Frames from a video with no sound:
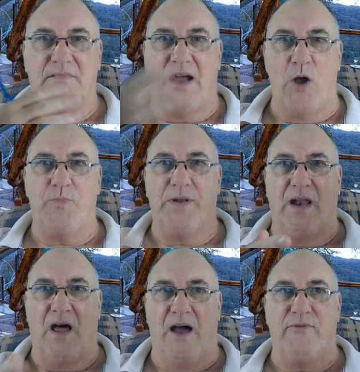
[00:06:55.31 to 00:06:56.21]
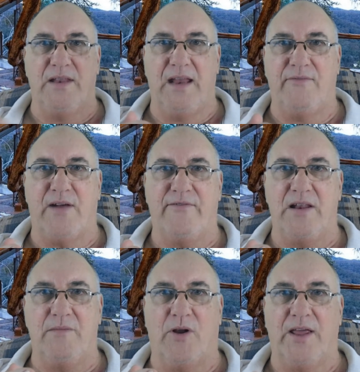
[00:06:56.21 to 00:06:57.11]
open life in, in front of
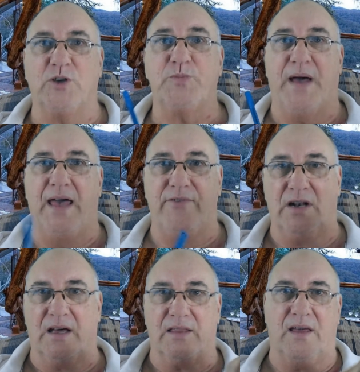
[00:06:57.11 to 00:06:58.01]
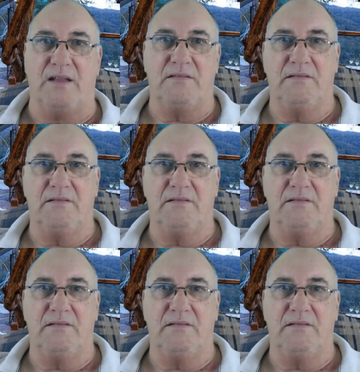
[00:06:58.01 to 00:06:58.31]
anybody else behaving like that.